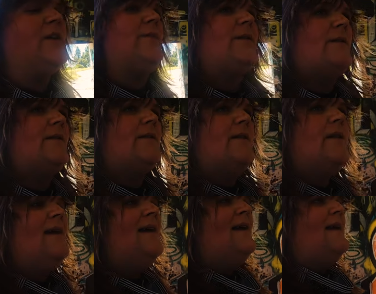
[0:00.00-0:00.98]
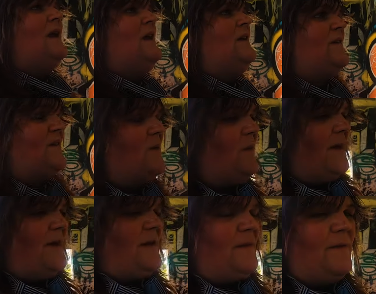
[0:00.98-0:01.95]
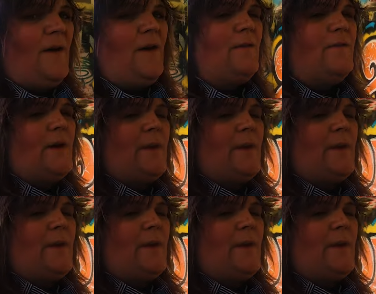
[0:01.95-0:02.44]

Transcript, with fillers: to come in, still waiting on the final